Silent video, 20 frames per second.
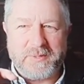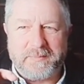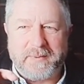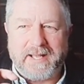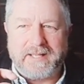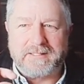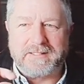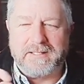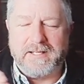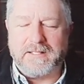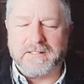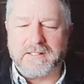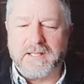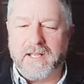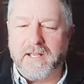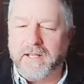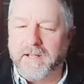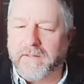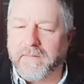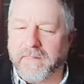switched to the
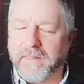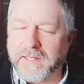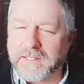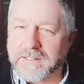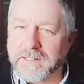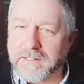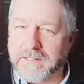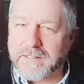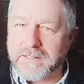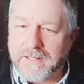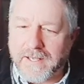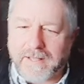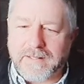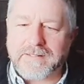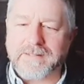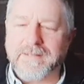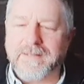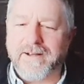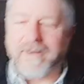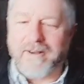past tense.
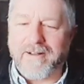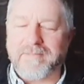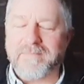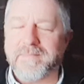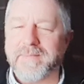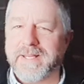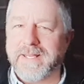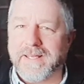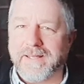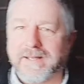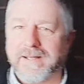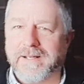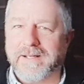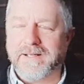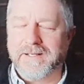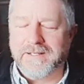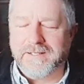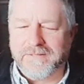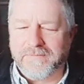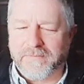This does
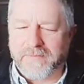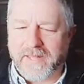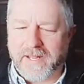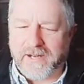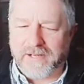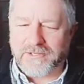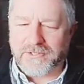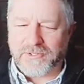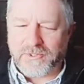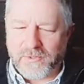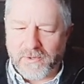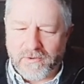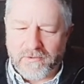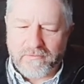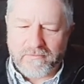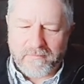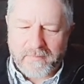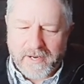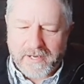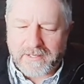not mean that I
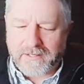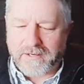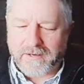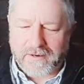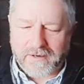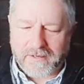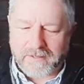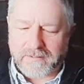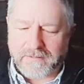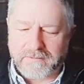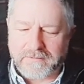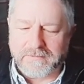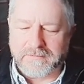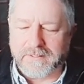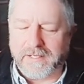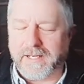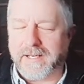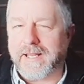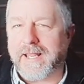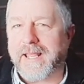drove my
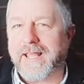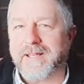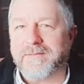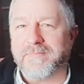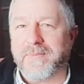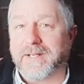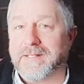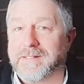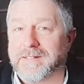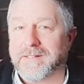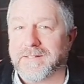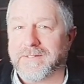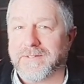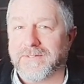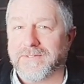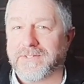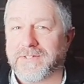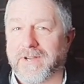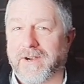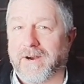car and hit
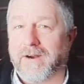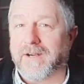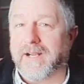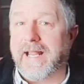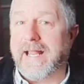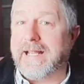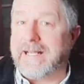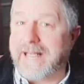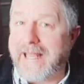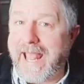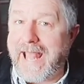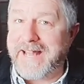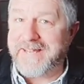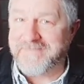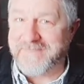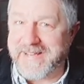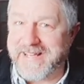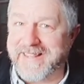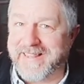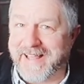my sister's car.
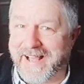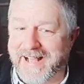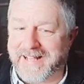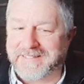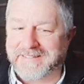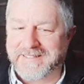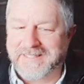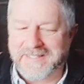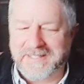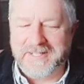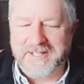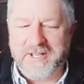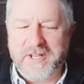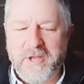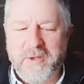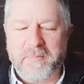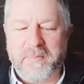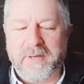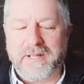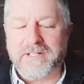It can mean that.
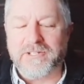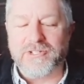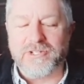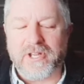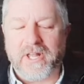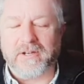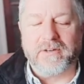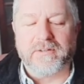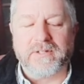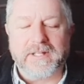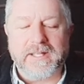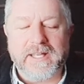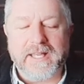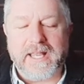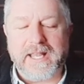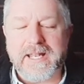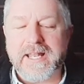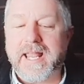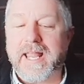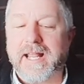But generally
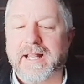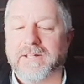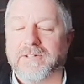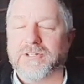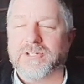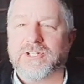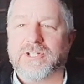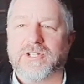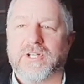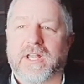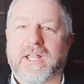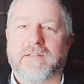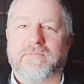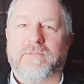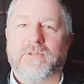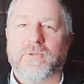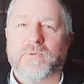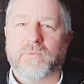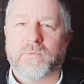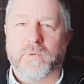in
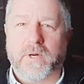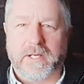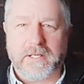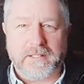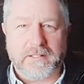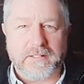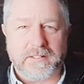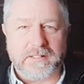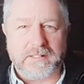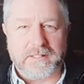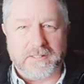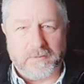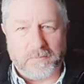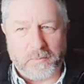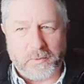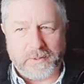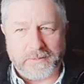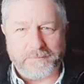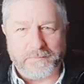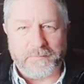English, if you run
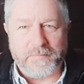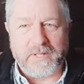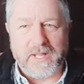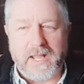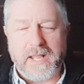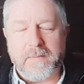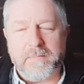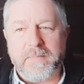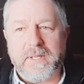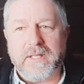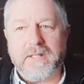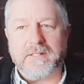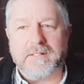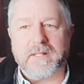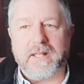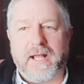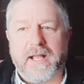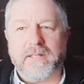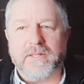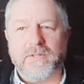into someone,
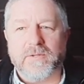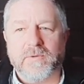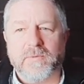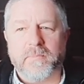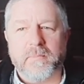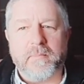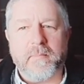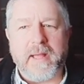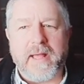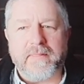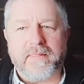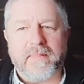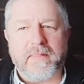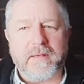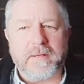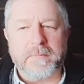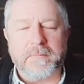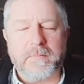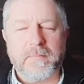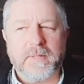it means that
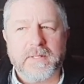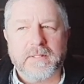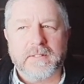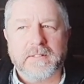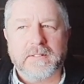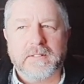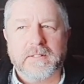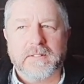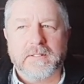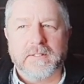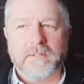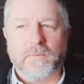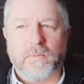you met them